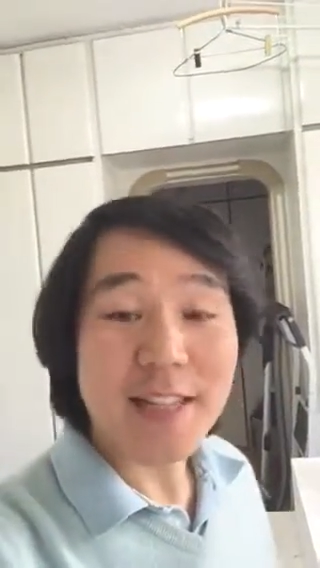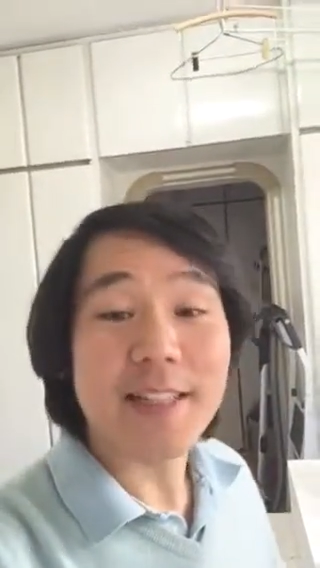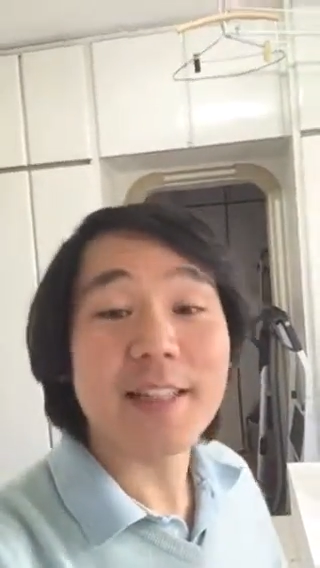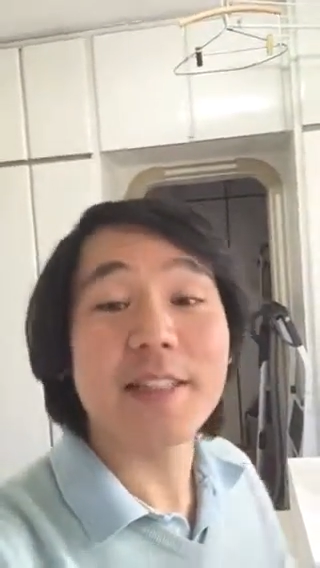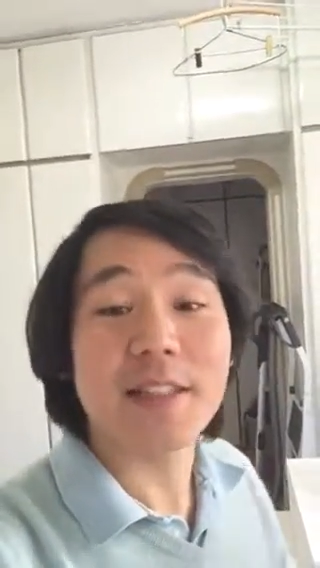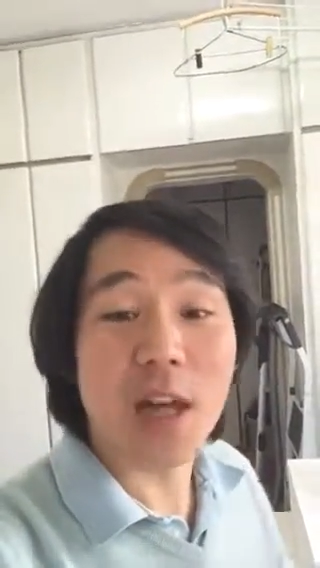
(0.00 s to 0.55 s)

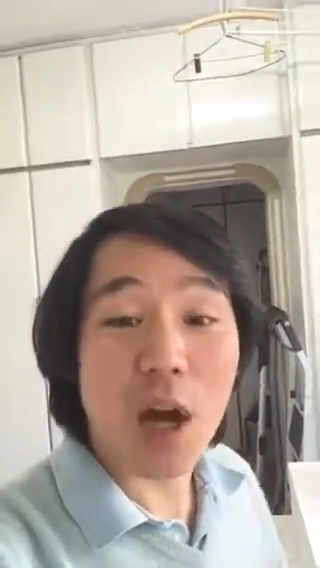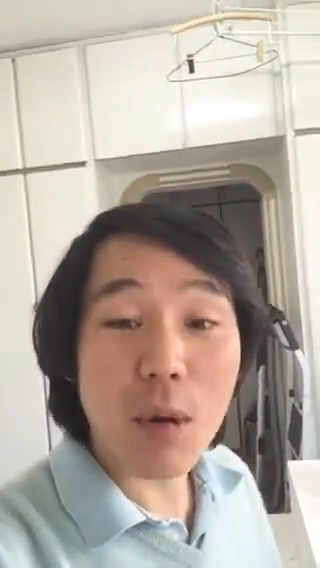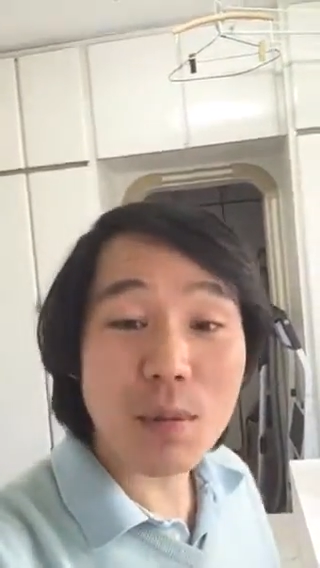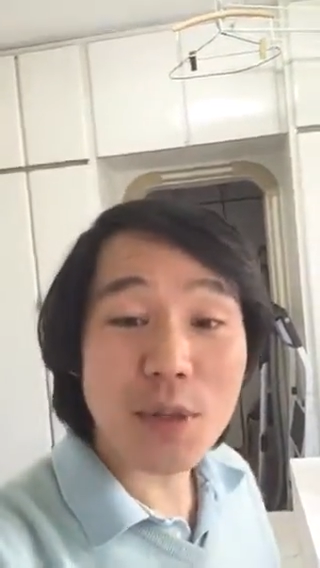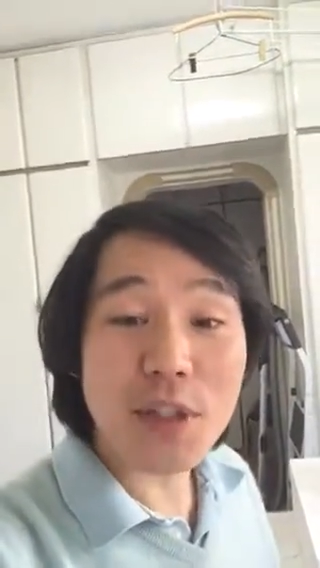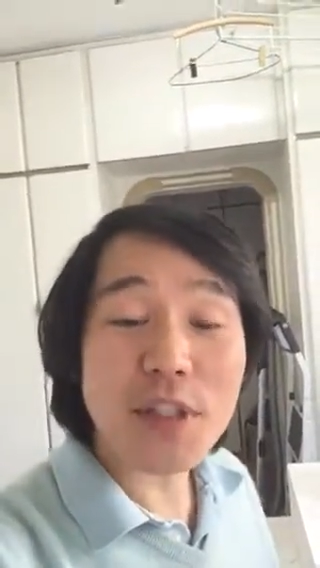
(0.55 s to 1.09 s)
This
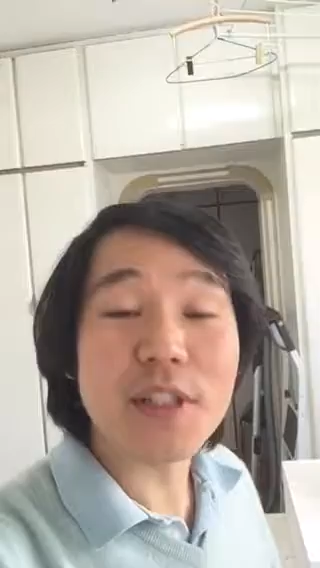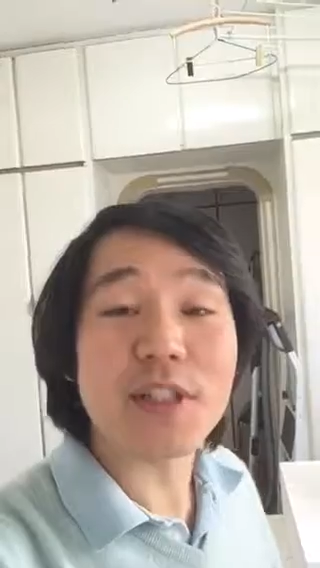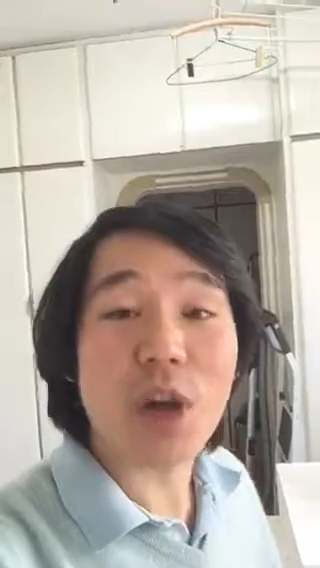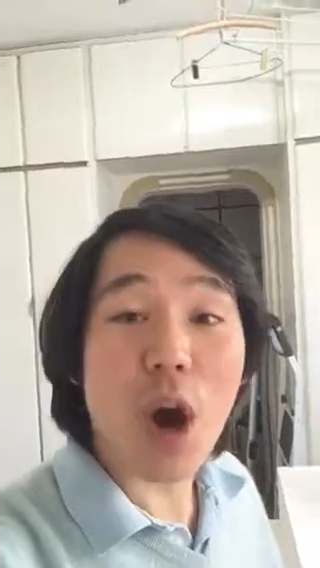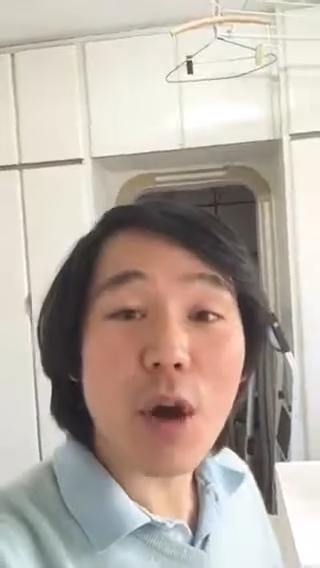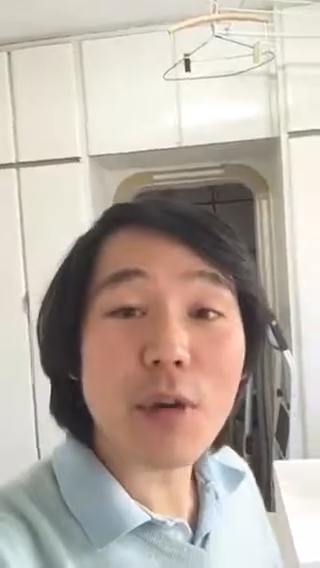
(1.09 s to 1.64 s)
sculpture is
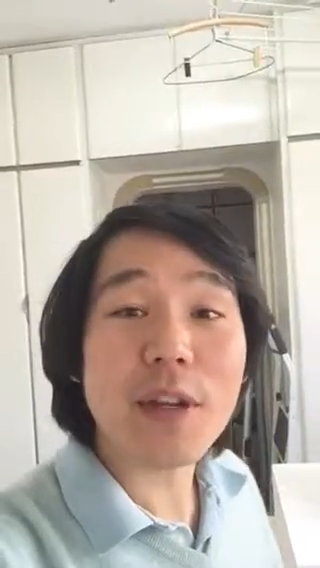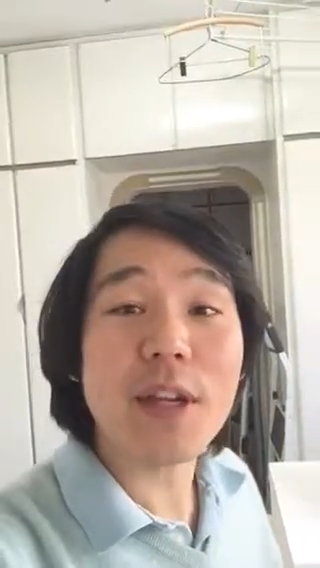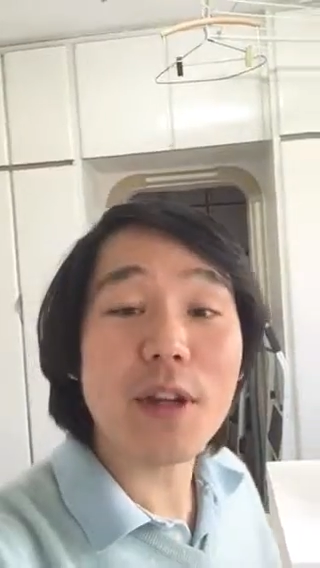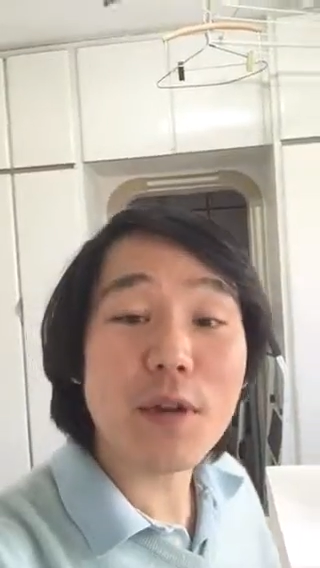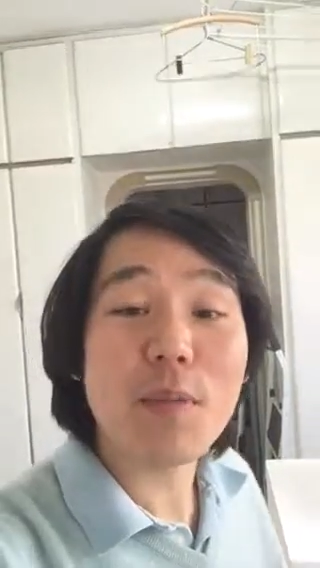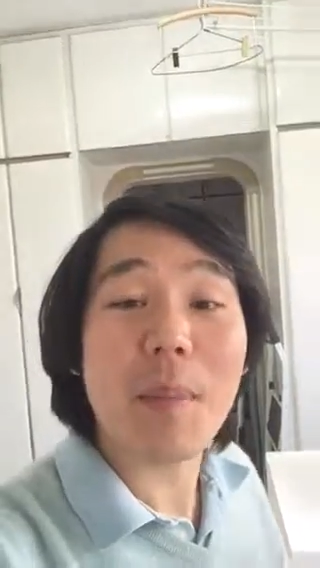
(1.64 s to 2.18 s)
called
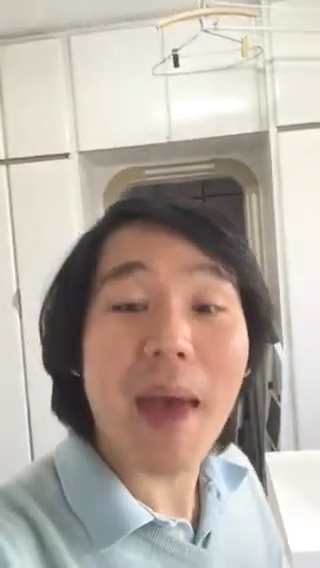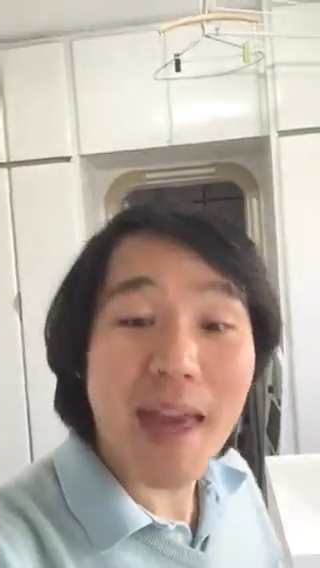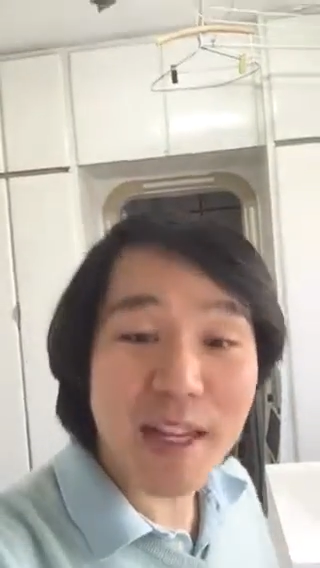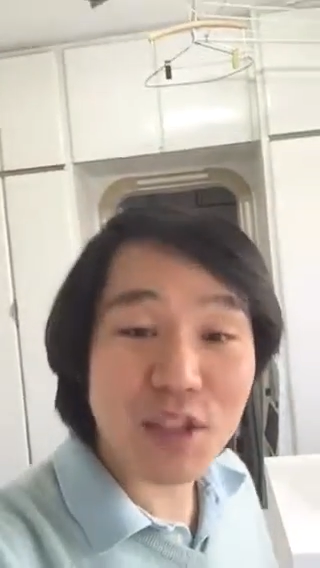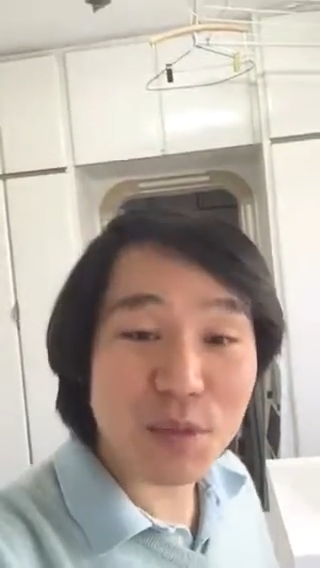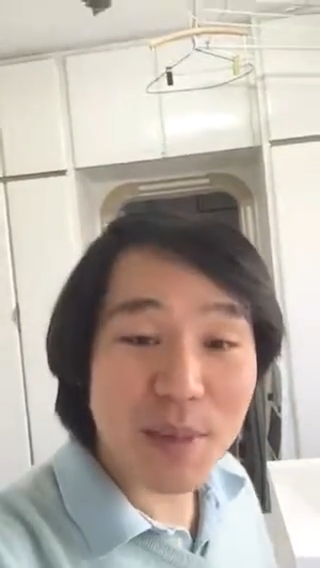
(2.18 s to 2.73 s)
Yield
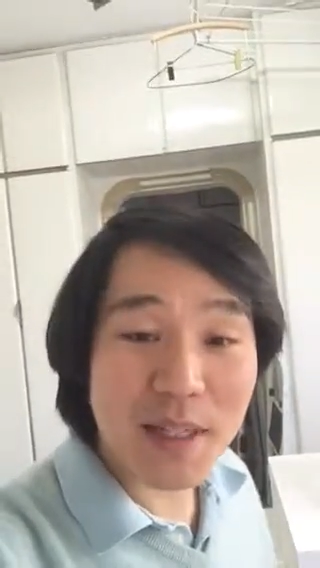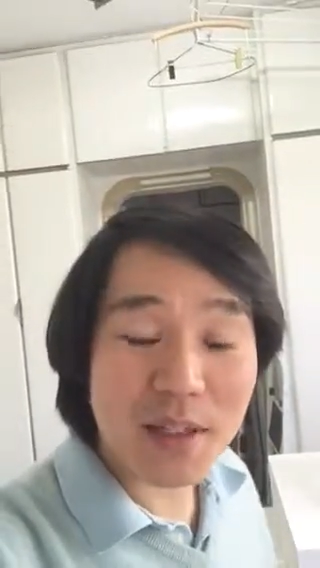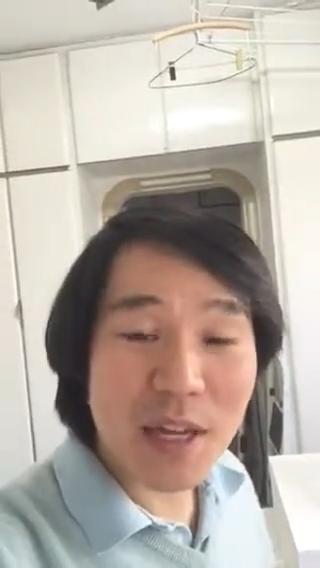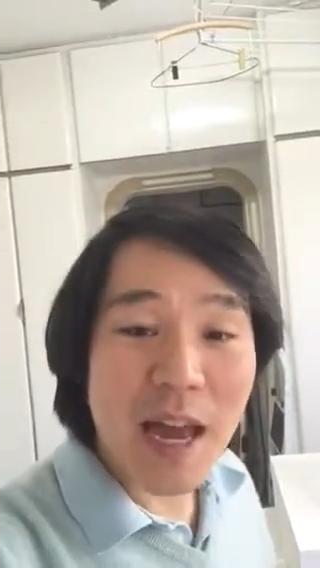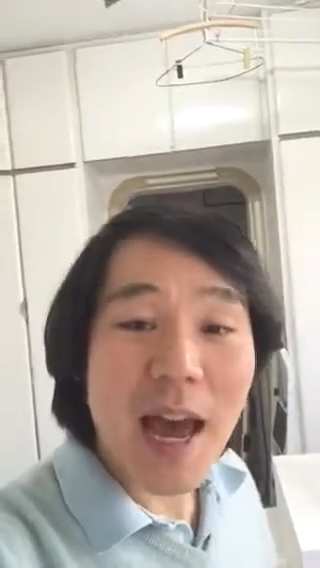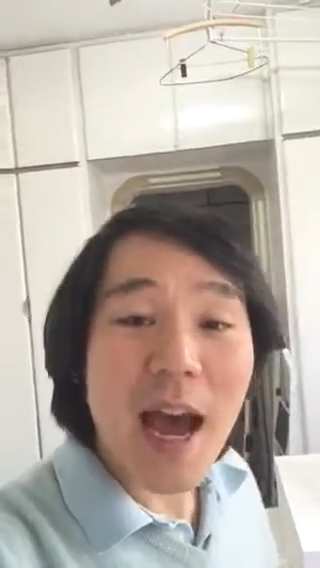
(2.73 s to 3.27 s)
Management.